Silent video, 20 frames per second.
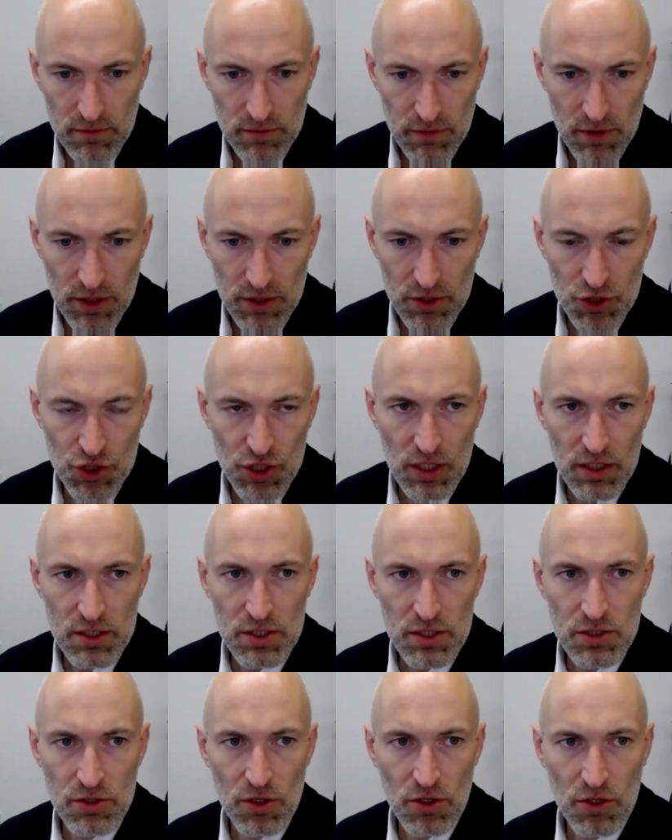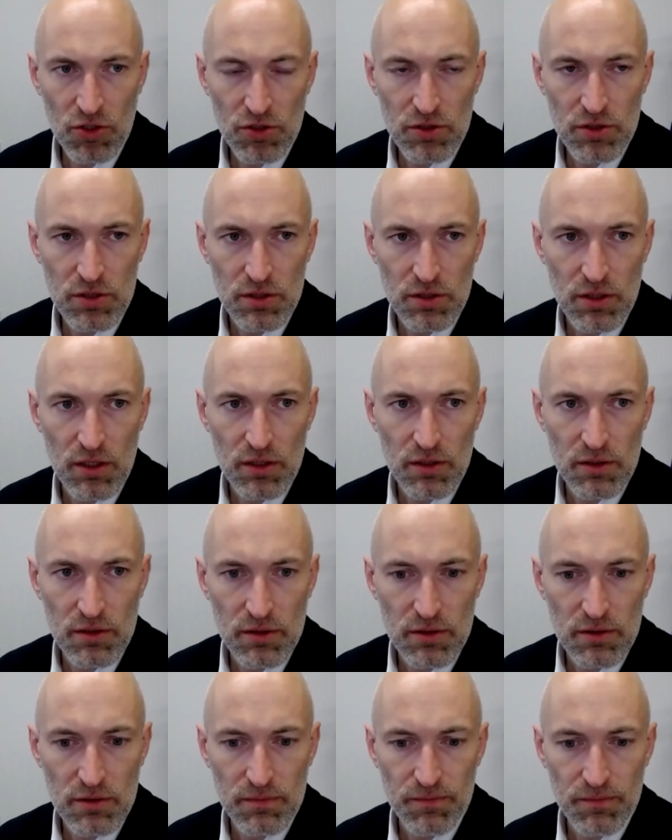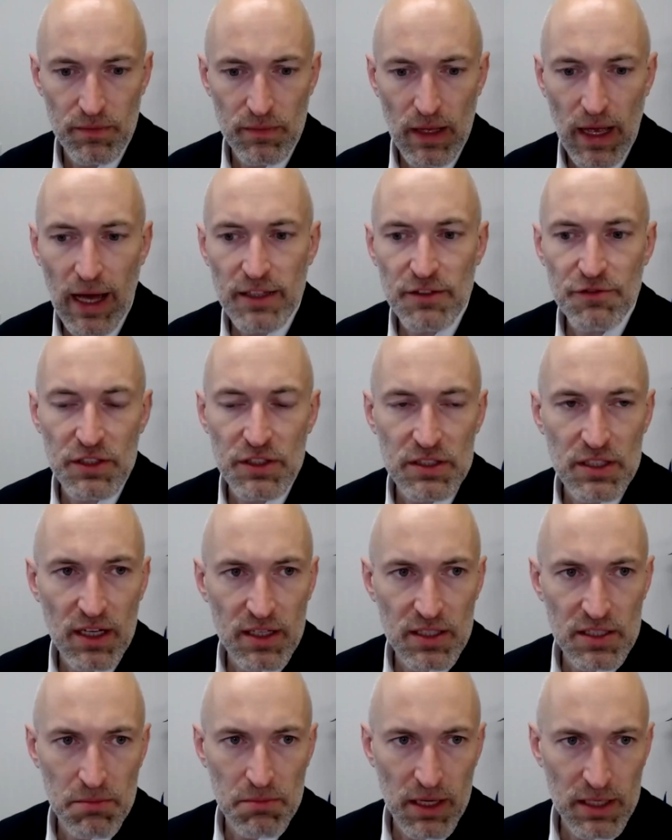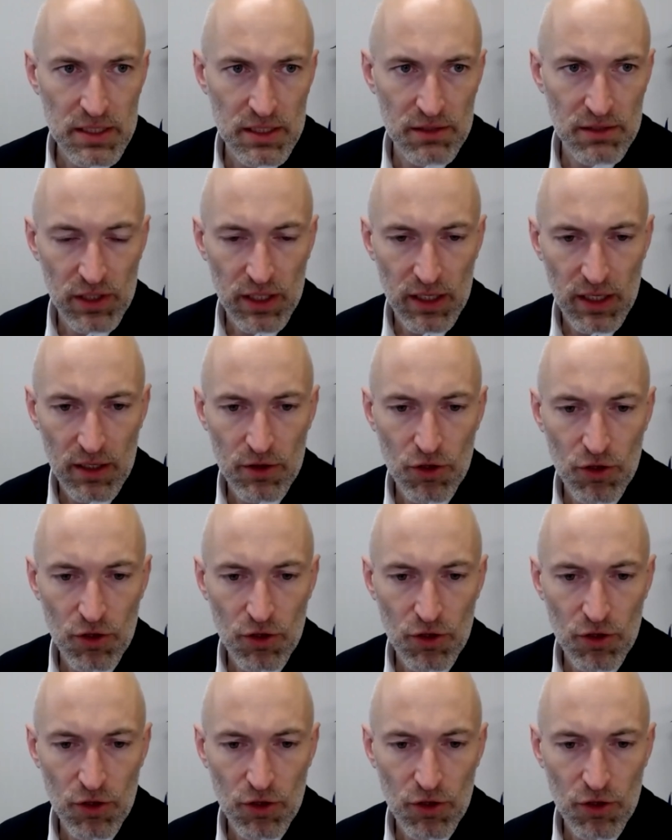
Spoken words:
It's just not advertised massively and